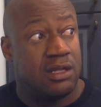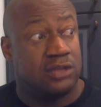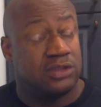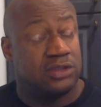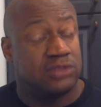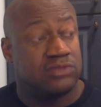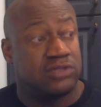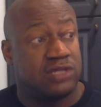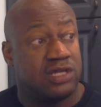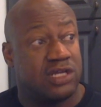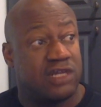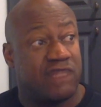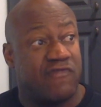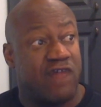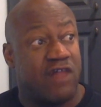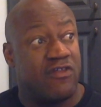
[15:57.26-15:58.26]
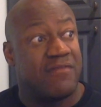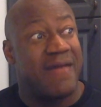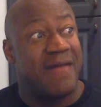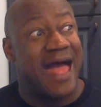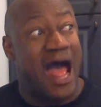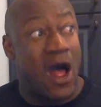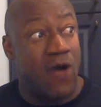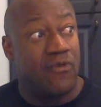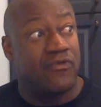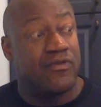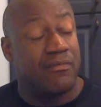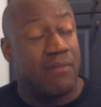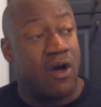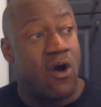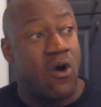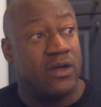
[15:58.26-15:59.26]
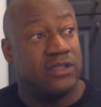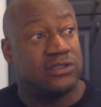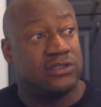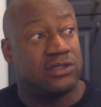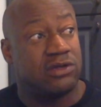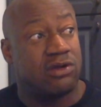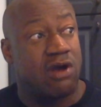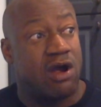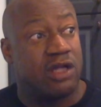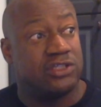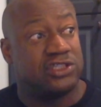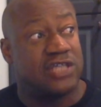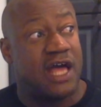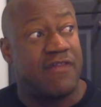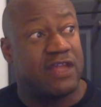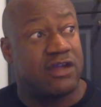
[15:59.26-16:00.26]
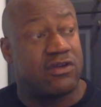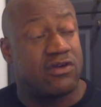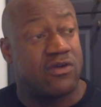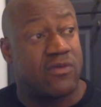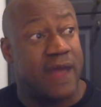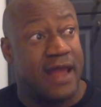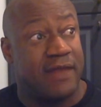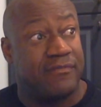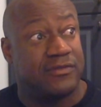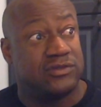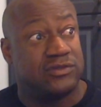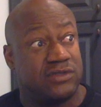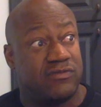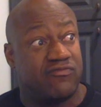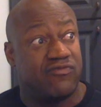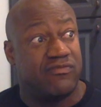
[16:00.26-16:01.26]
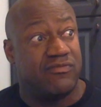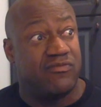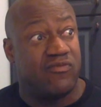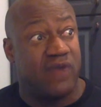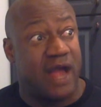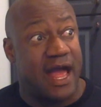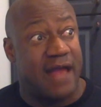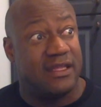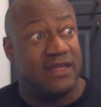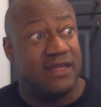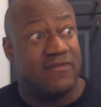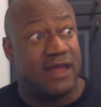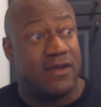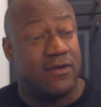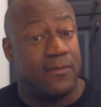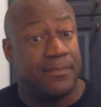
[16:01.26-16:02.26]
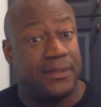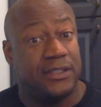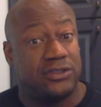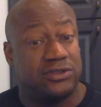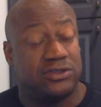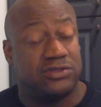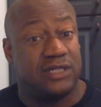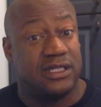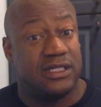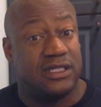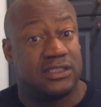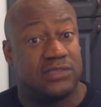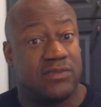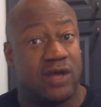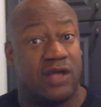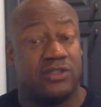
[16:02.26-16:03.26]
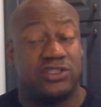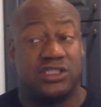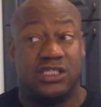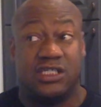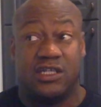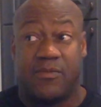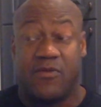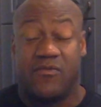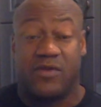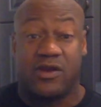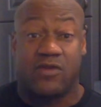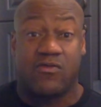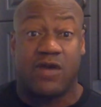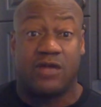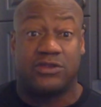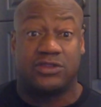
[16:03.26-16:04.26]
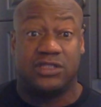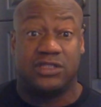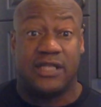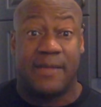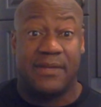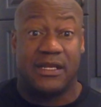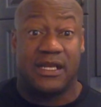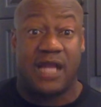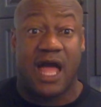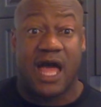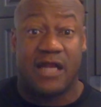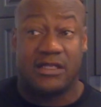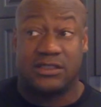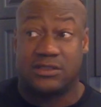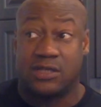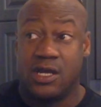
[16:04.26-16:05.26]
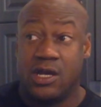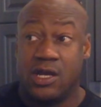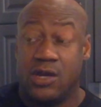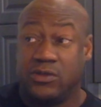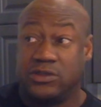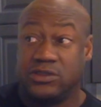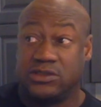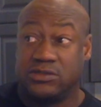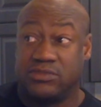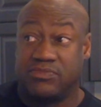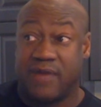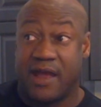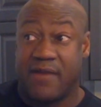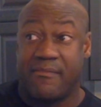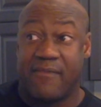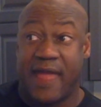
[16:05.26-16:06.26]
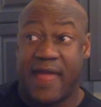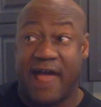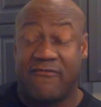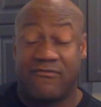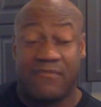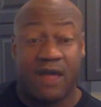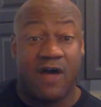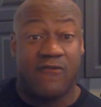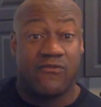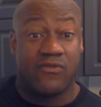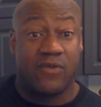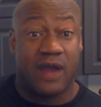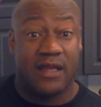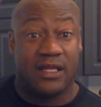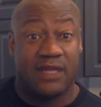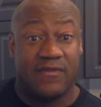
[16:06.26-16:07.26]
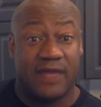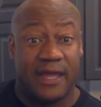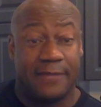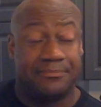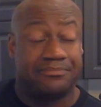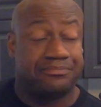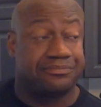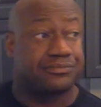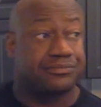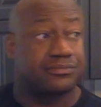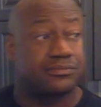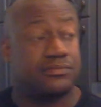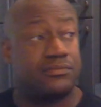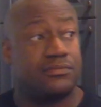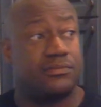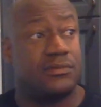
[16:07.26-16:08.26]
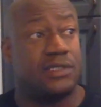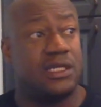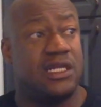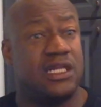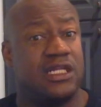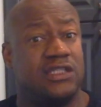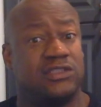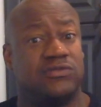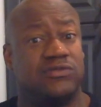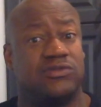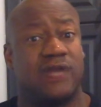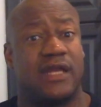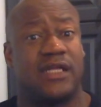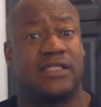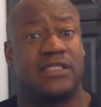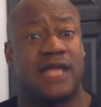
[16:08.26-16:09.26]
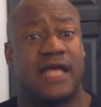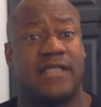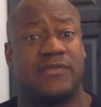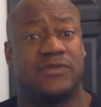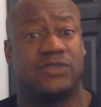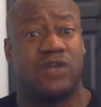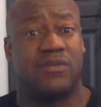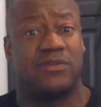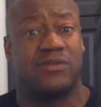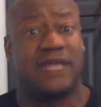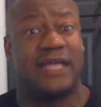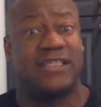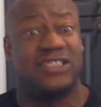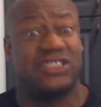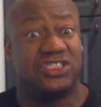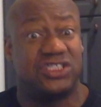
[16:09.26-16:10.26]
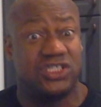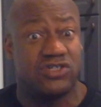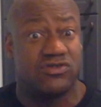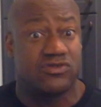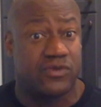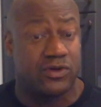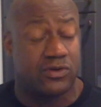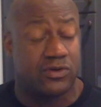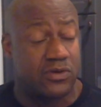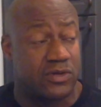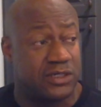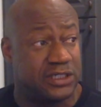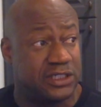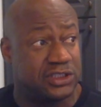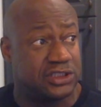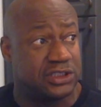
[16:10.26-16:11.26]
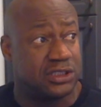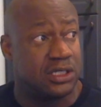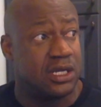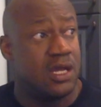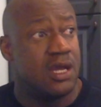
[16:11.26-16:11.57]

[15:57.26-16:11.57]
Some thugs falling out the mall into their car and shot that girl right up the from where I live out here on Peachtree Street at Lenox Mall. She ended up over here across the street at Benihana's, which is about a half a mile from where I live at. And then she was trying to get to the hospital. She almost died. She's still in critical condition.